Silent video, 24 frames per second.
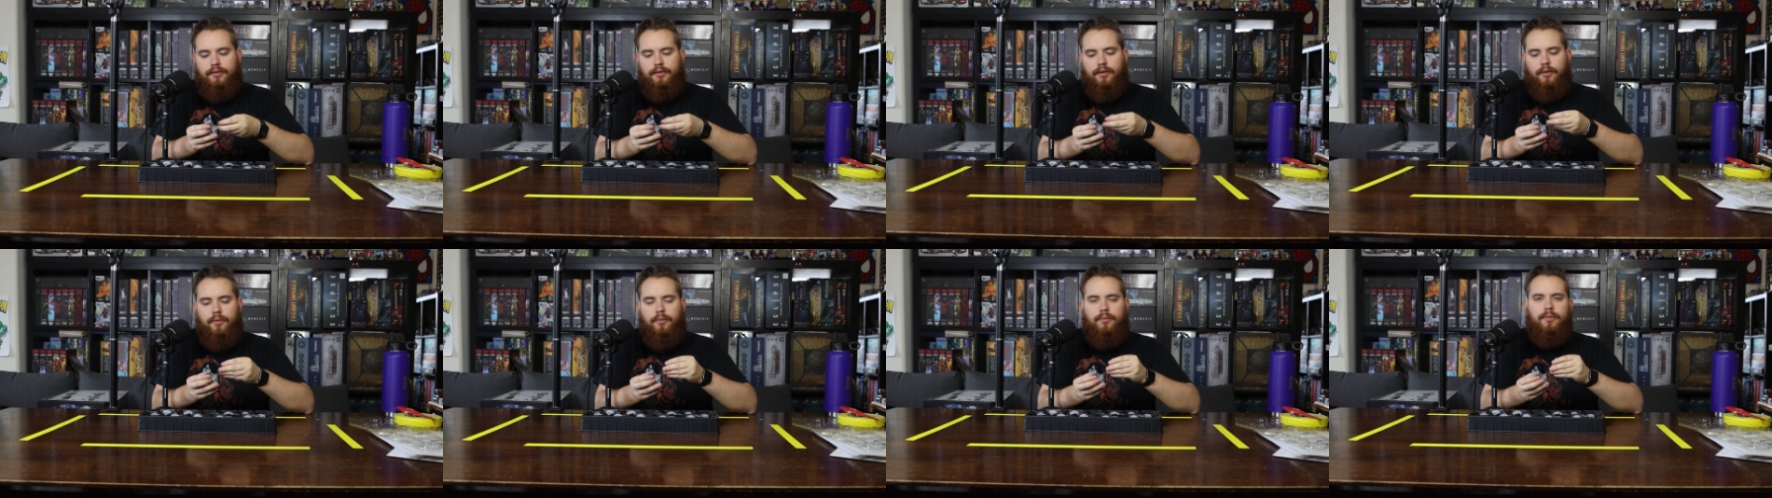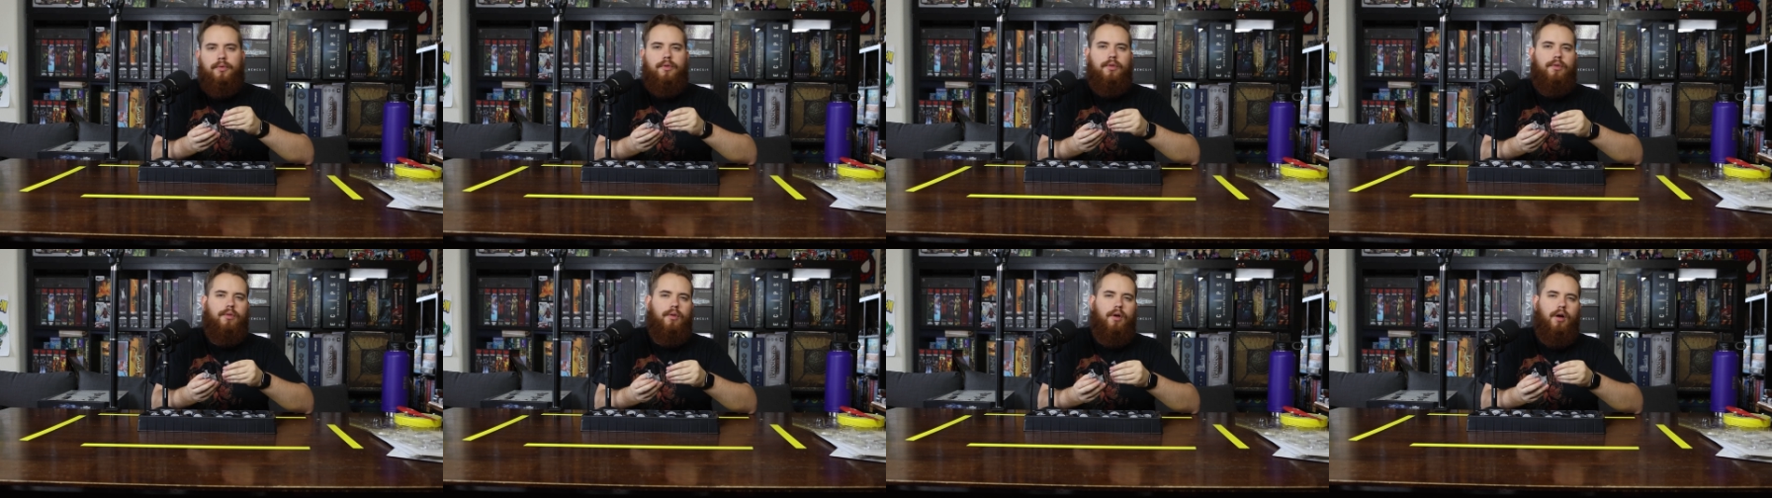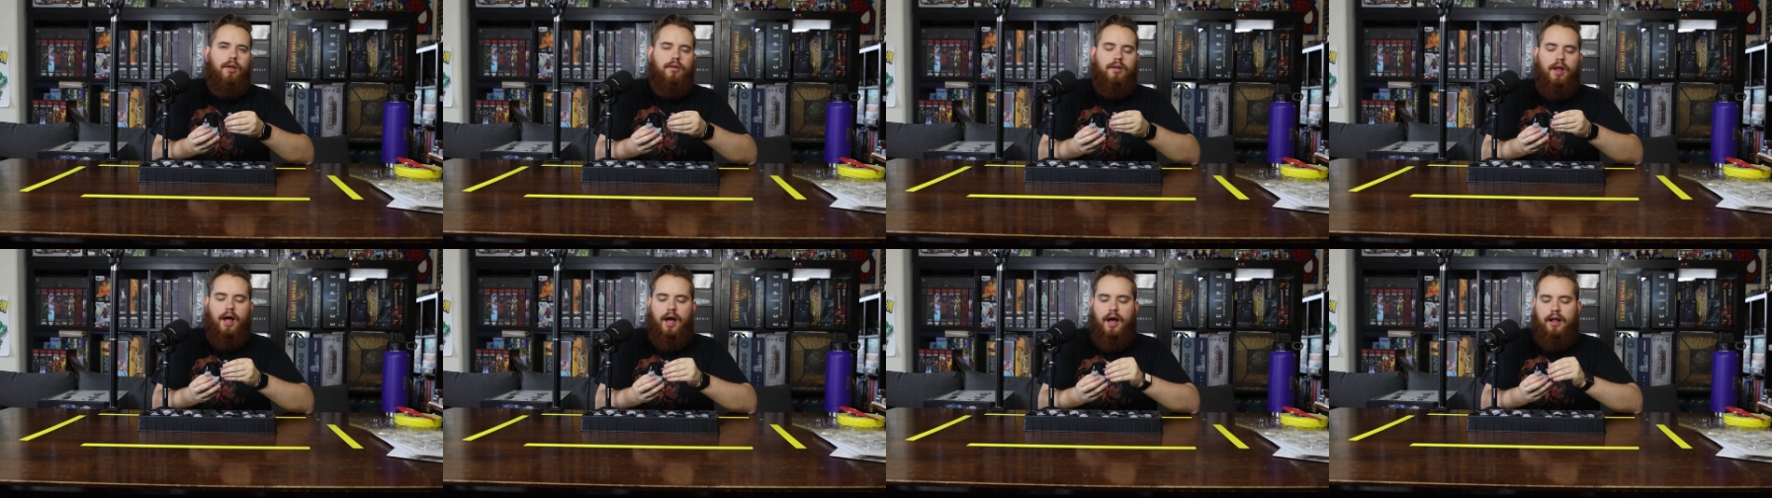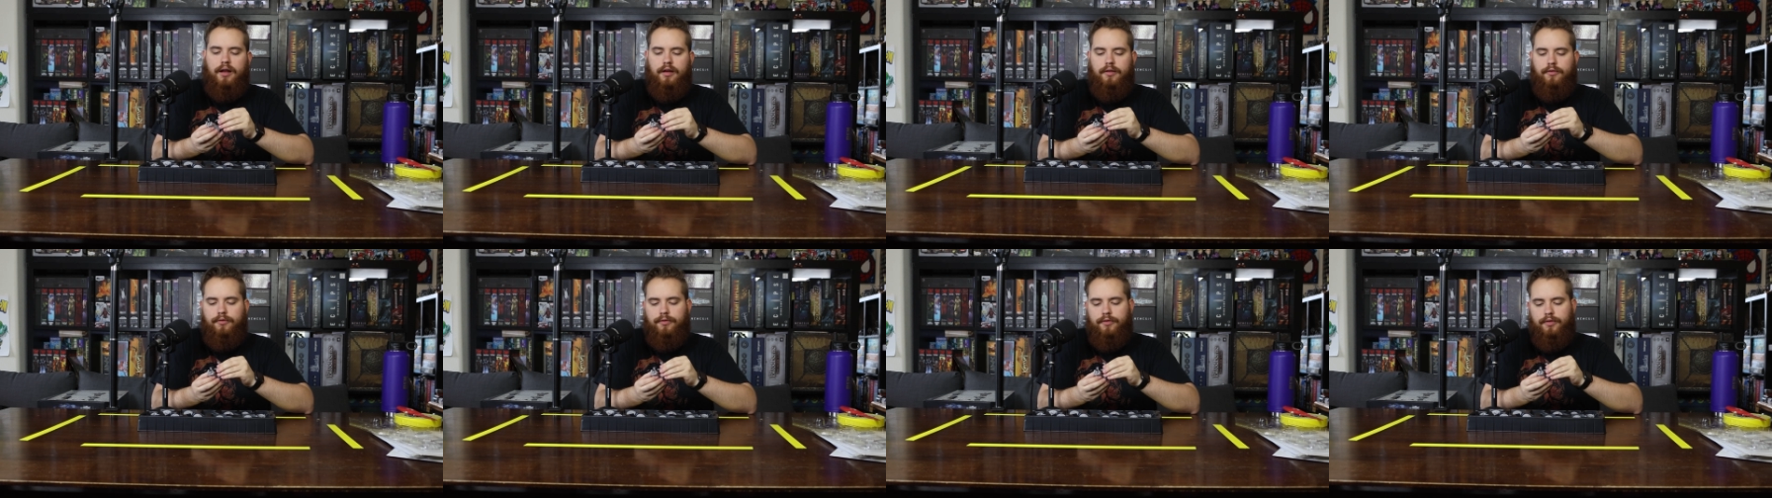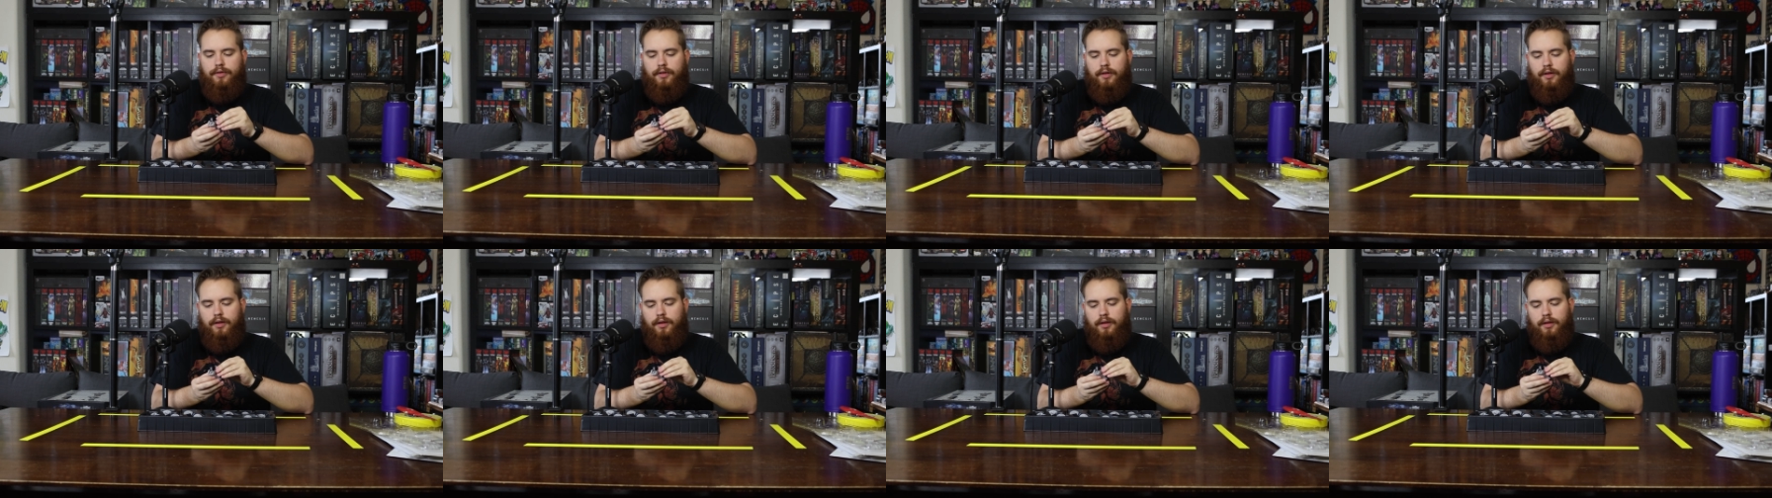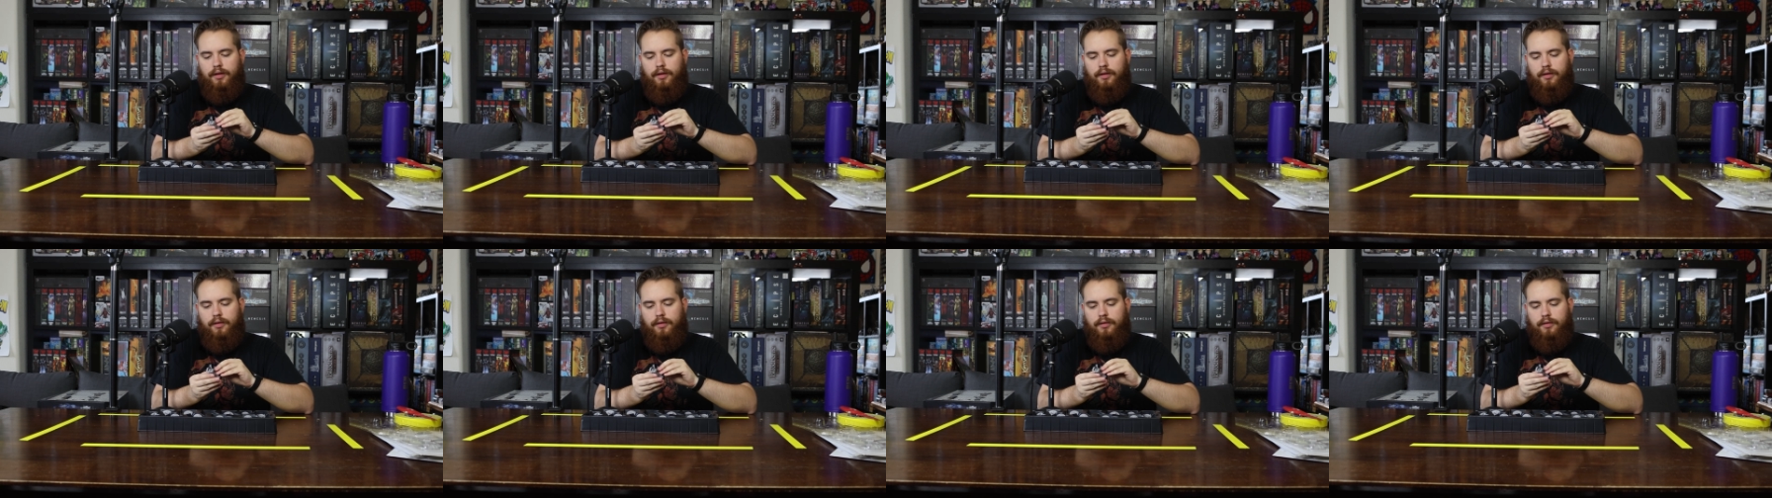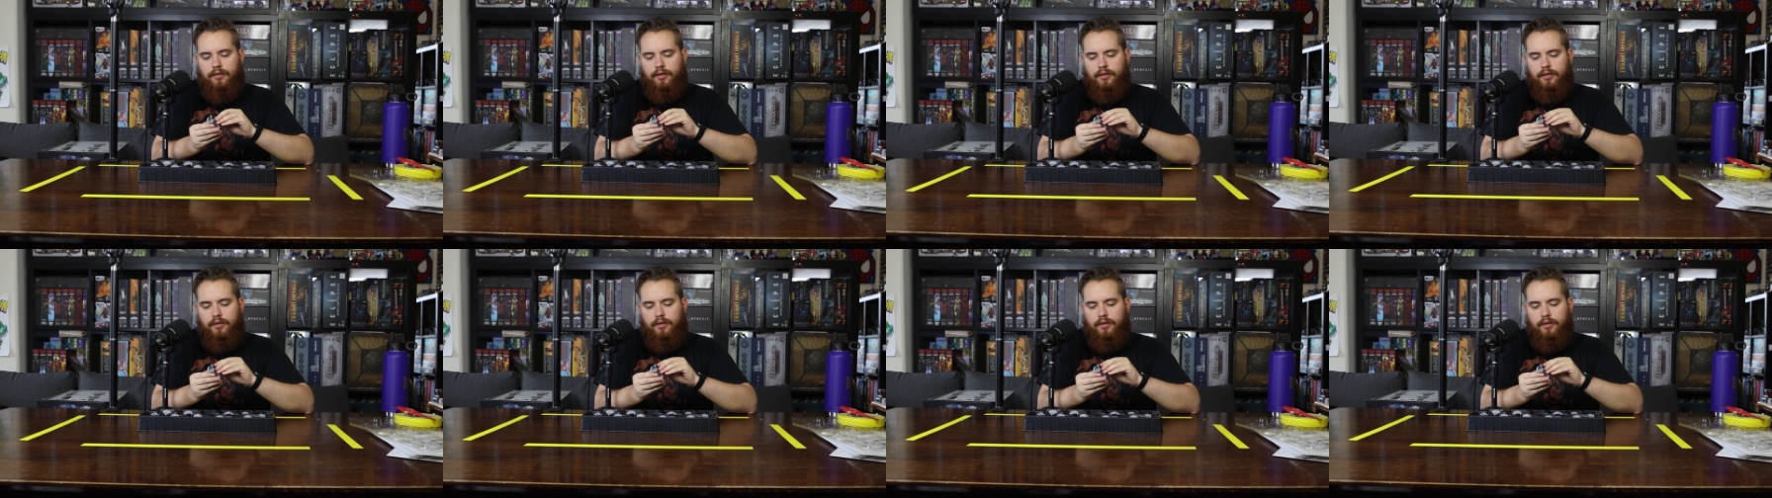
So a lot of the